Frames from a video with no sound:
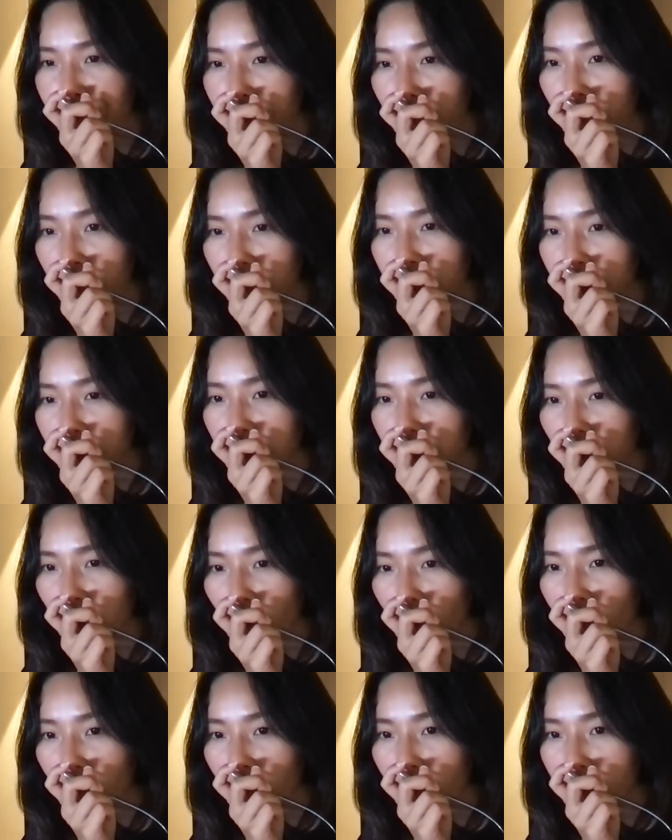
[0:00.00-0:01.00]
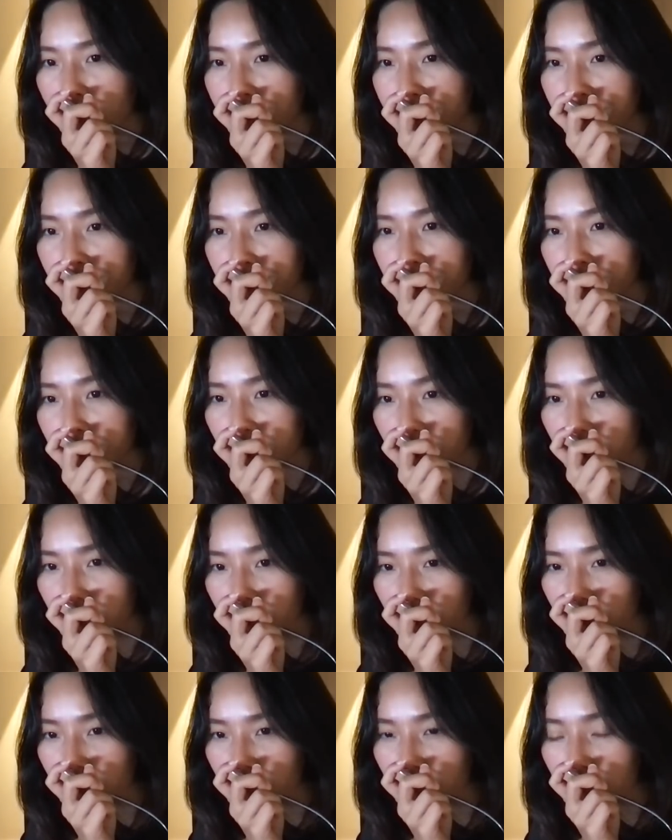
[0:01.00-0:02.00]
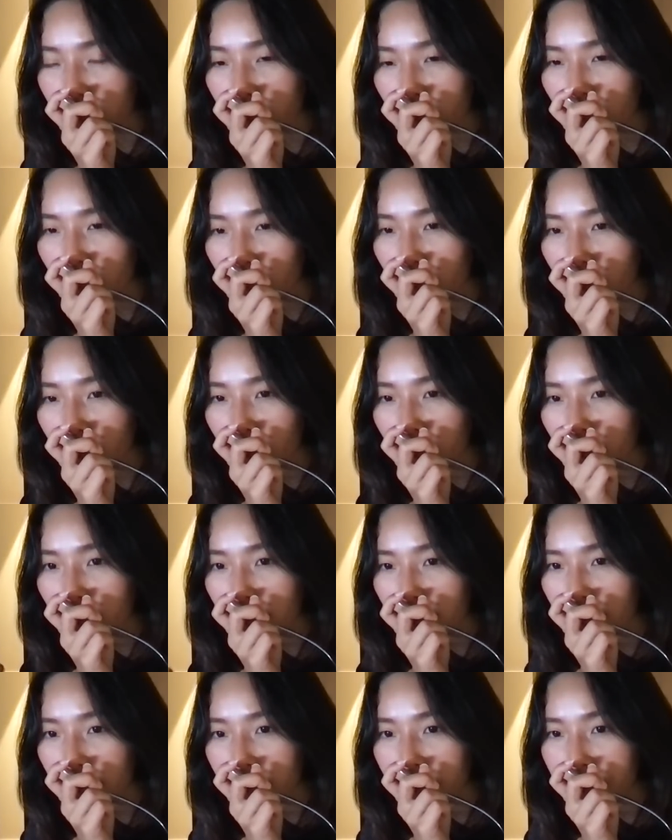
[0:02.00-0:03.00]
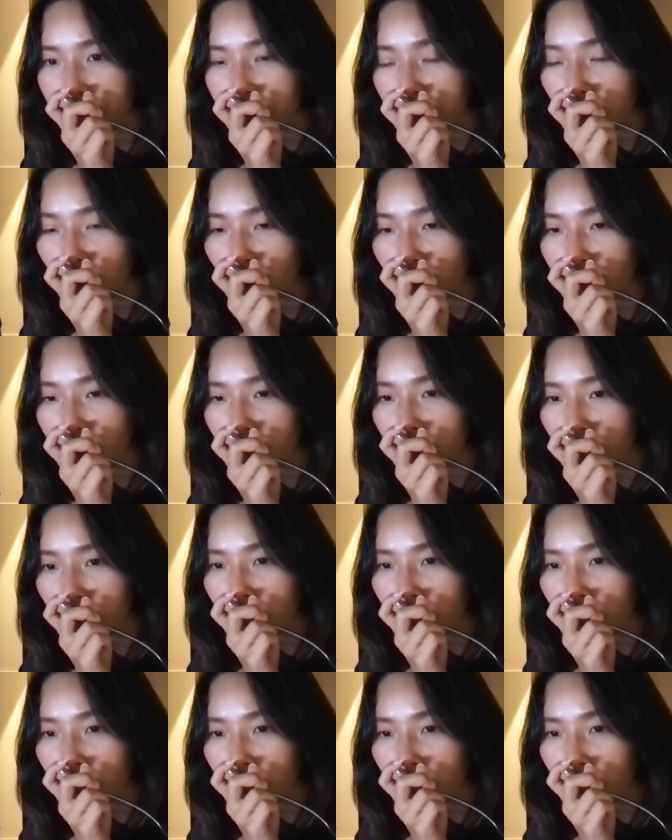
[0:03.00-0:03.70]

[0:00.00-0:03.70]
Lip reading: (silent)